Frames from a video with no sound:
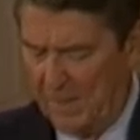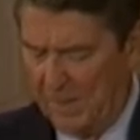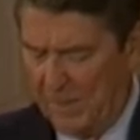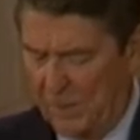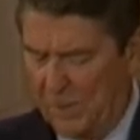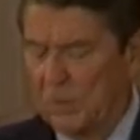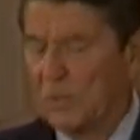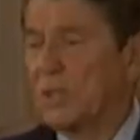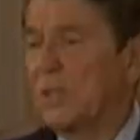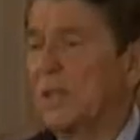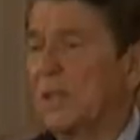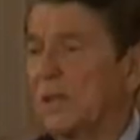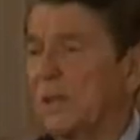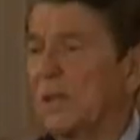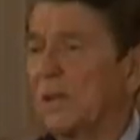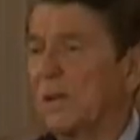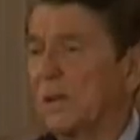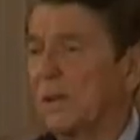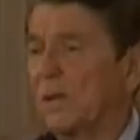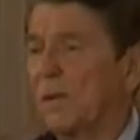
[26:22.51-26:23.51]
to
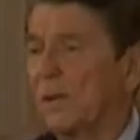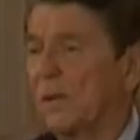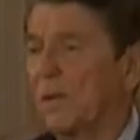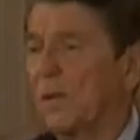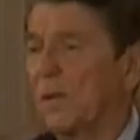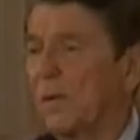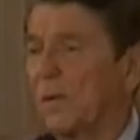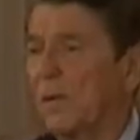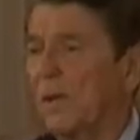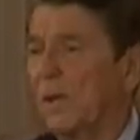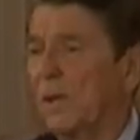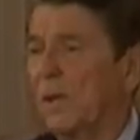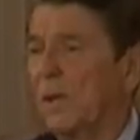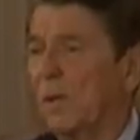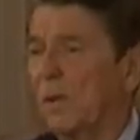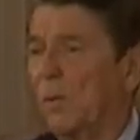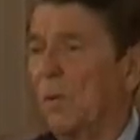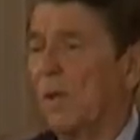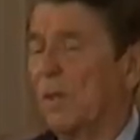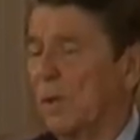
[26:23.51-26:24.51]
see
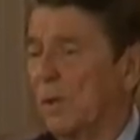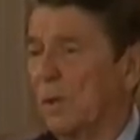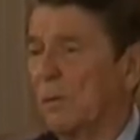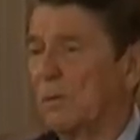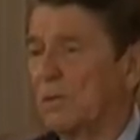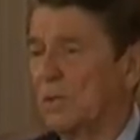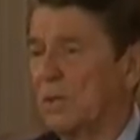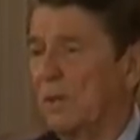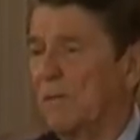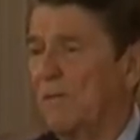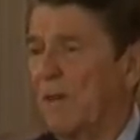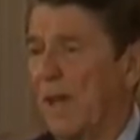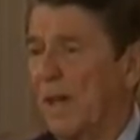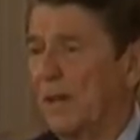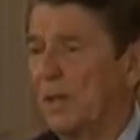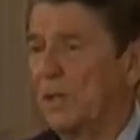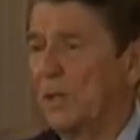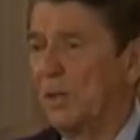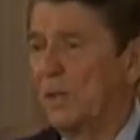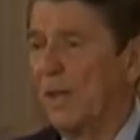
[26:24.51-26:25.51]
whether there was an
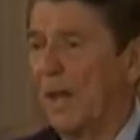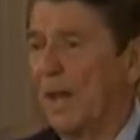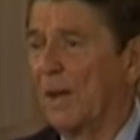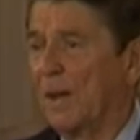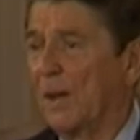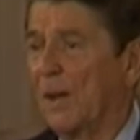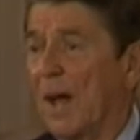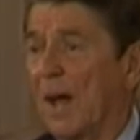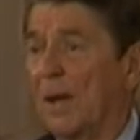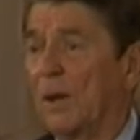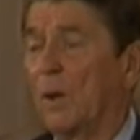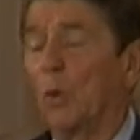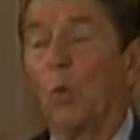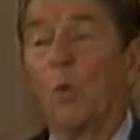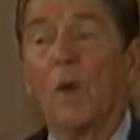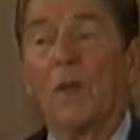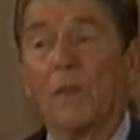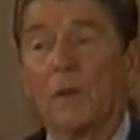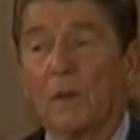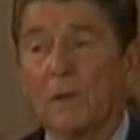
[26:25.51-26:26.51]
advantage in that or not, or
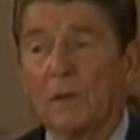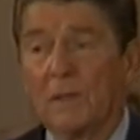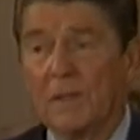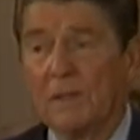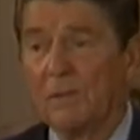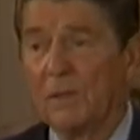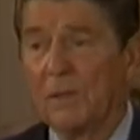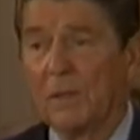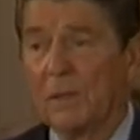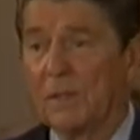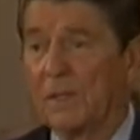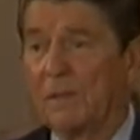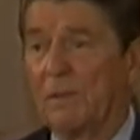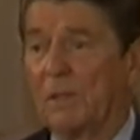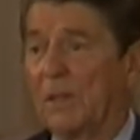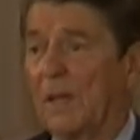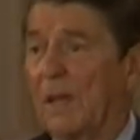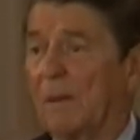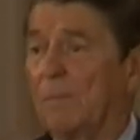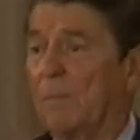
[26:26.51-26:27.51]
whether even their
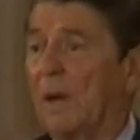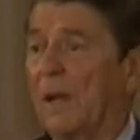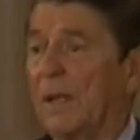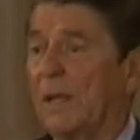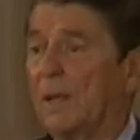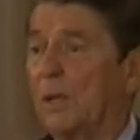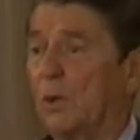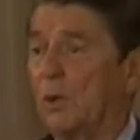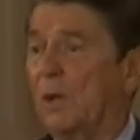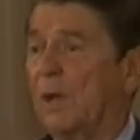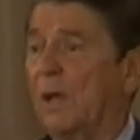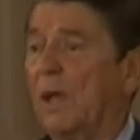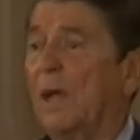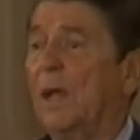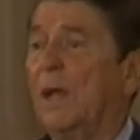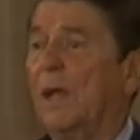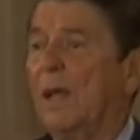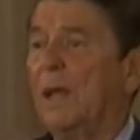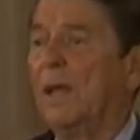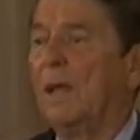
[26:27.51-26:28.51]
giving that money could
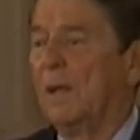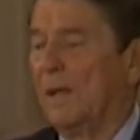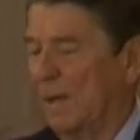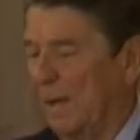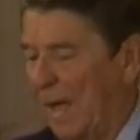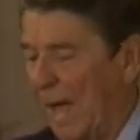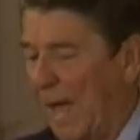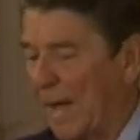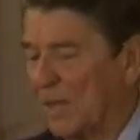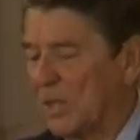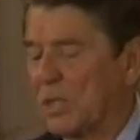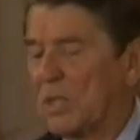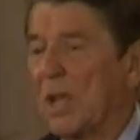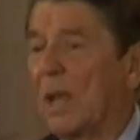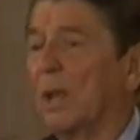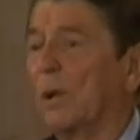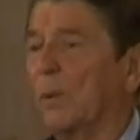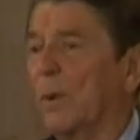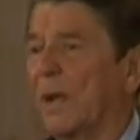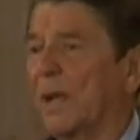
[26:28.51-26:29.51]

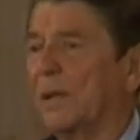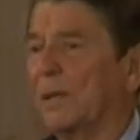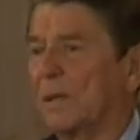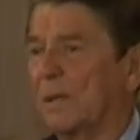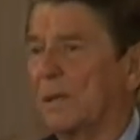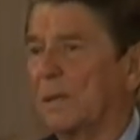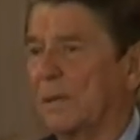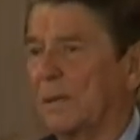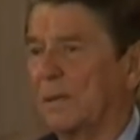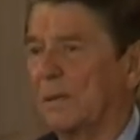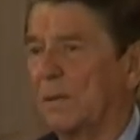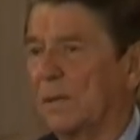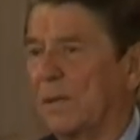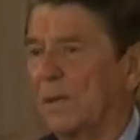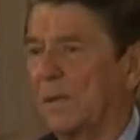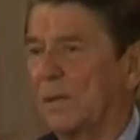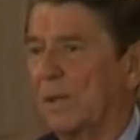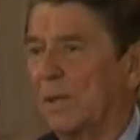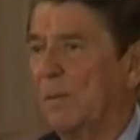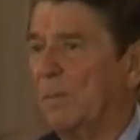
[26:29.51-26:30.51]
accelerate the
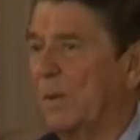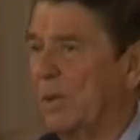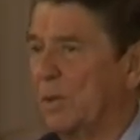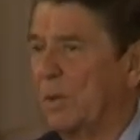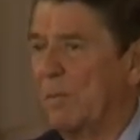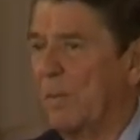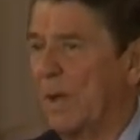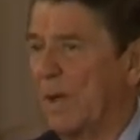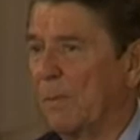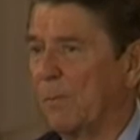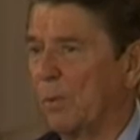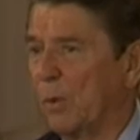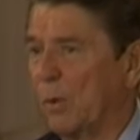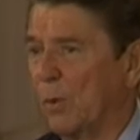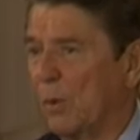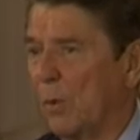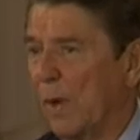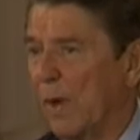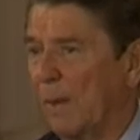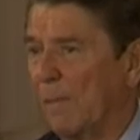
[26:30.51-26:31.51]
Midget Man
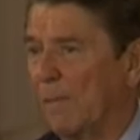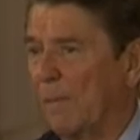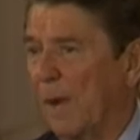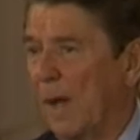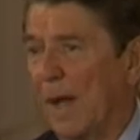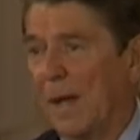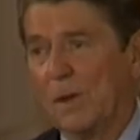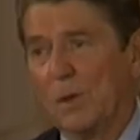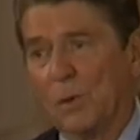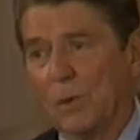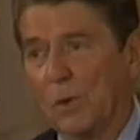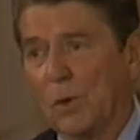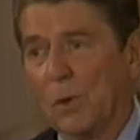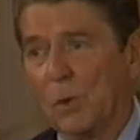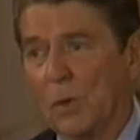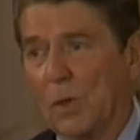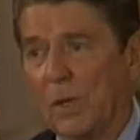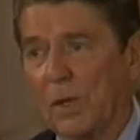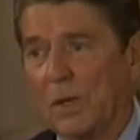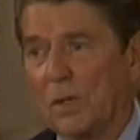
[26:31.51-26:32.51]
program. I don't
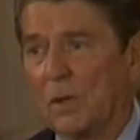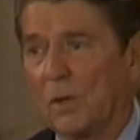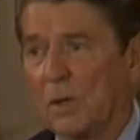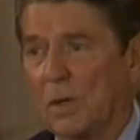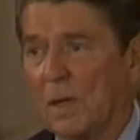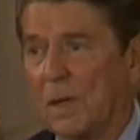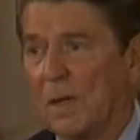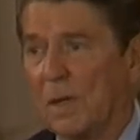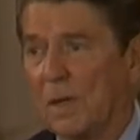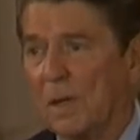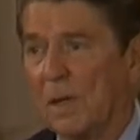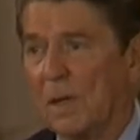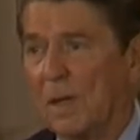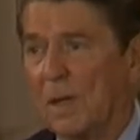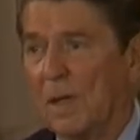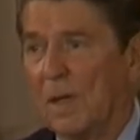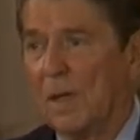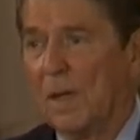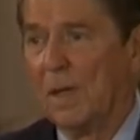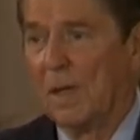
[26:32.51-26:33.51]
know that it could,
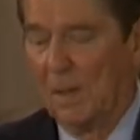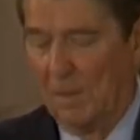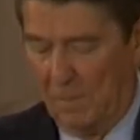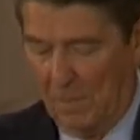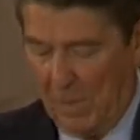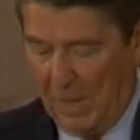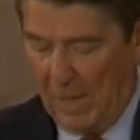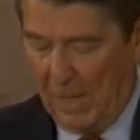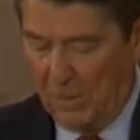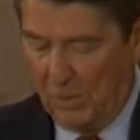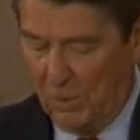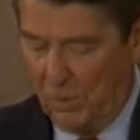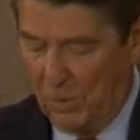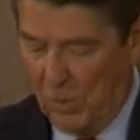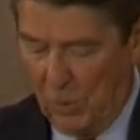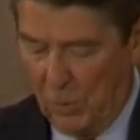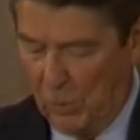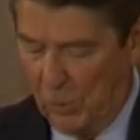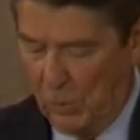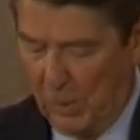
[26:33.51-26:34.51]
but I do
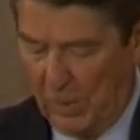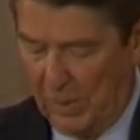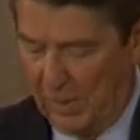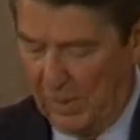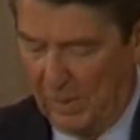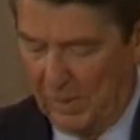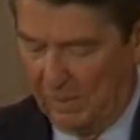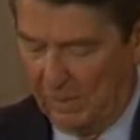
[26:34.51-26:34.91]
know that